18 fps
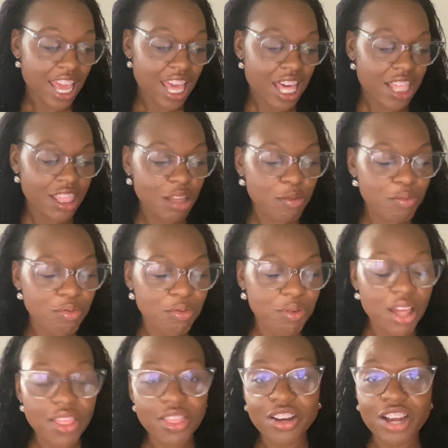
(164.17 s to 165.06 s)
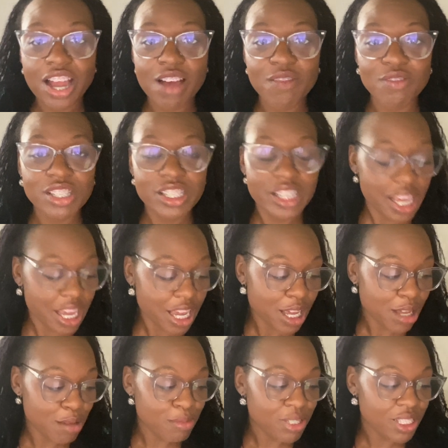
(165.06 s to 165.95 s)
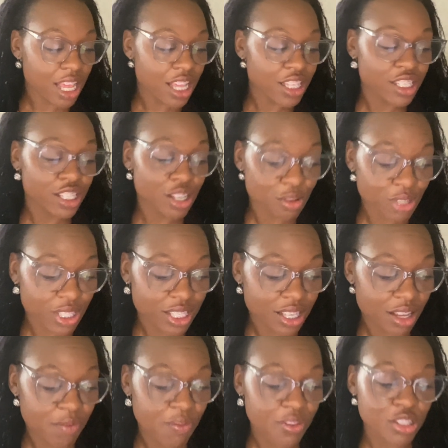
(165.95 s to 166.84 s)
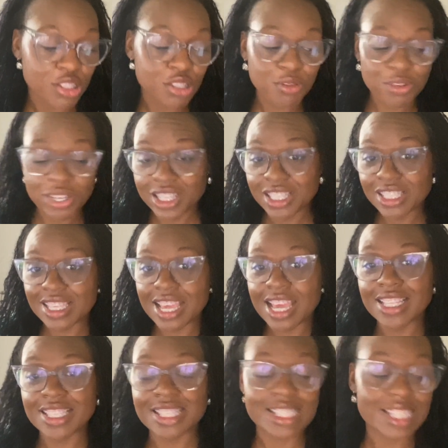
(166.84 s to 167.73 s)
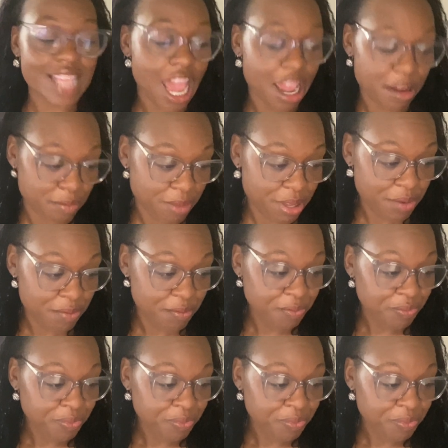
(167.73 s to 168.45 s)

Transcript: and the brother of James, Joseph, Judas, and Simon.